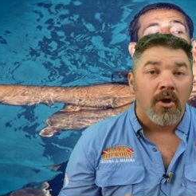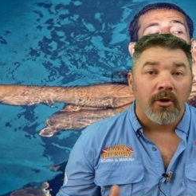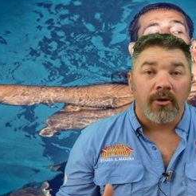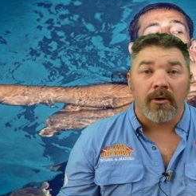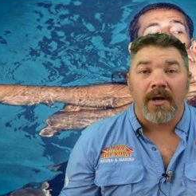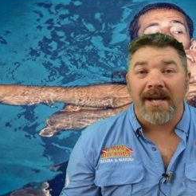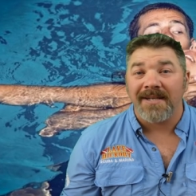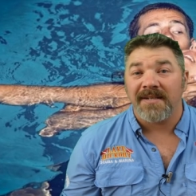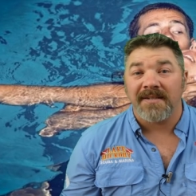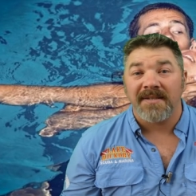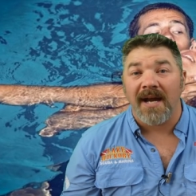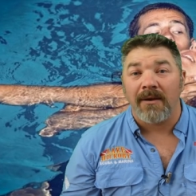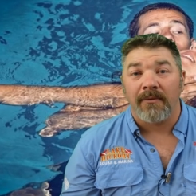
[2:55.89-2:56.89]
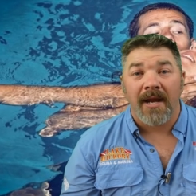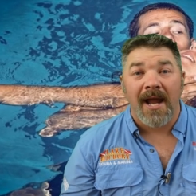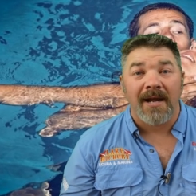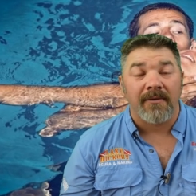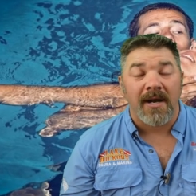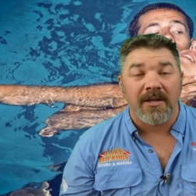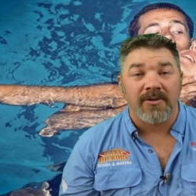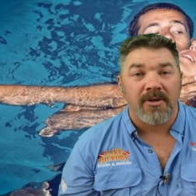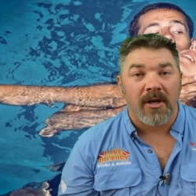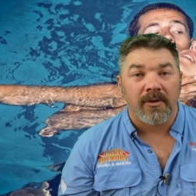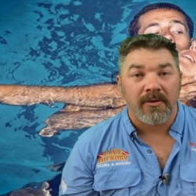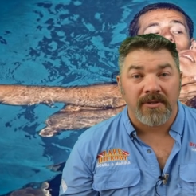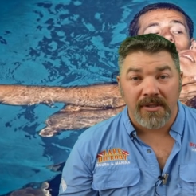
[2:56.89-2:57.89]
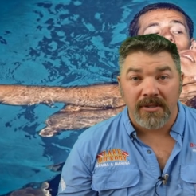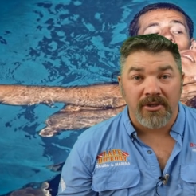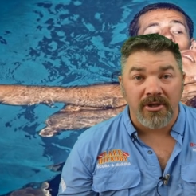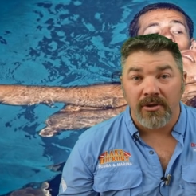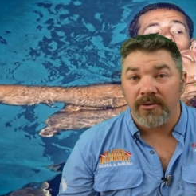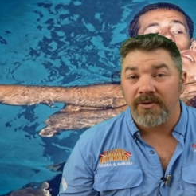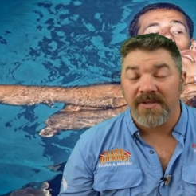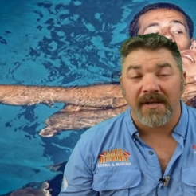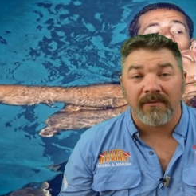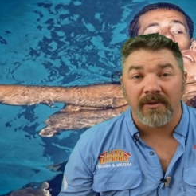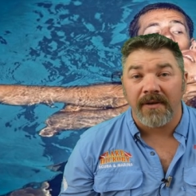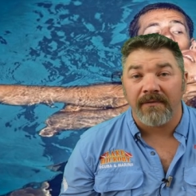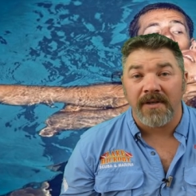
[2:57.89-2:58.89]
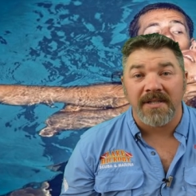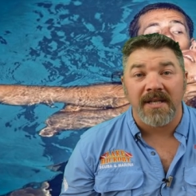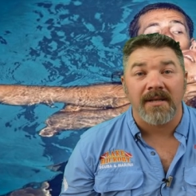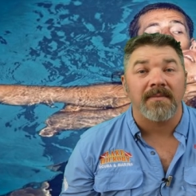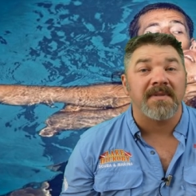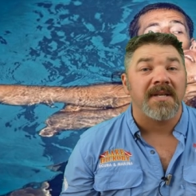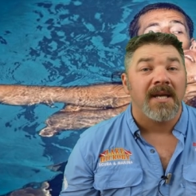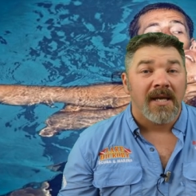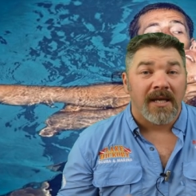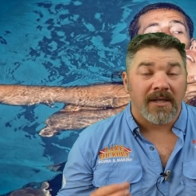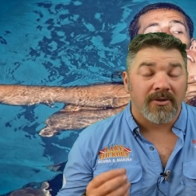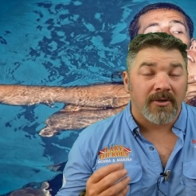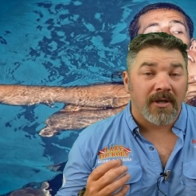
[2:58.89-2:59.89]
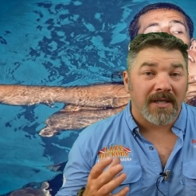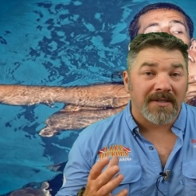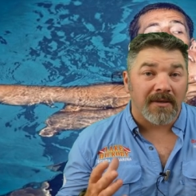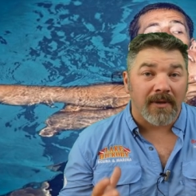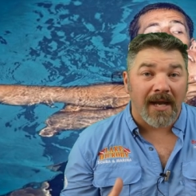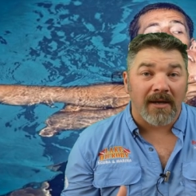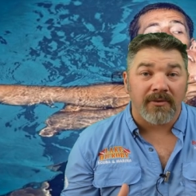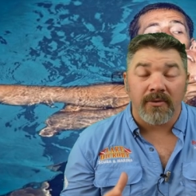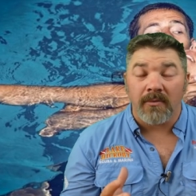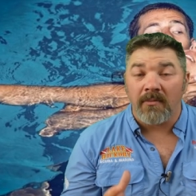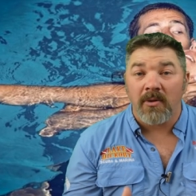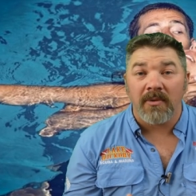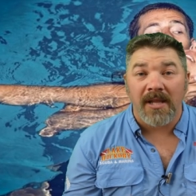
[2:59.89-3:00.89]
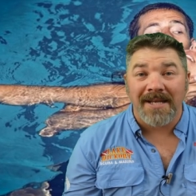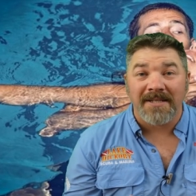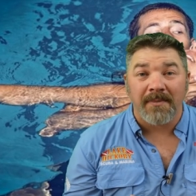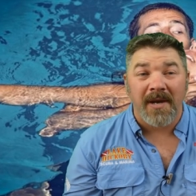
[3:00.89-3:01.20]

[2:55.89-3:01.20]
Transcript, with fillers: Your SSI React Right instructor is going to show you several different tips and tricks on how to immobilize a